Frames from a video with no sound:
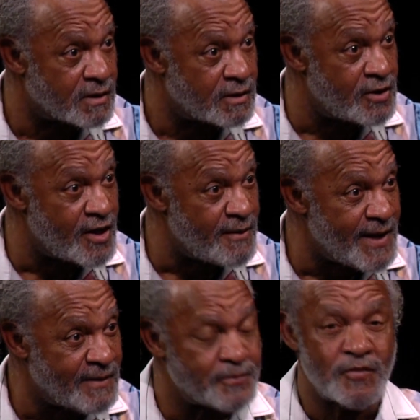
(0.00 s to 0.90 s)
You know what I
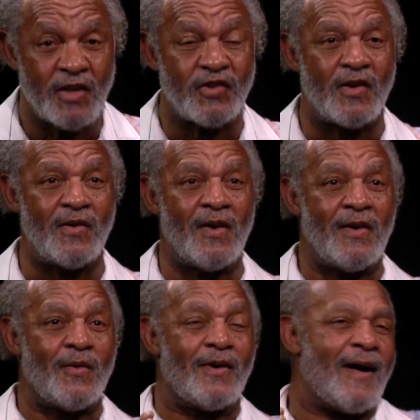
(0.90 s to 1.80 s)
mean? You so, just said
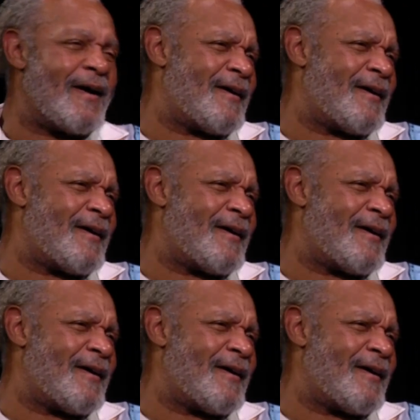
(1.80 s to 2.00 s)
it. That's the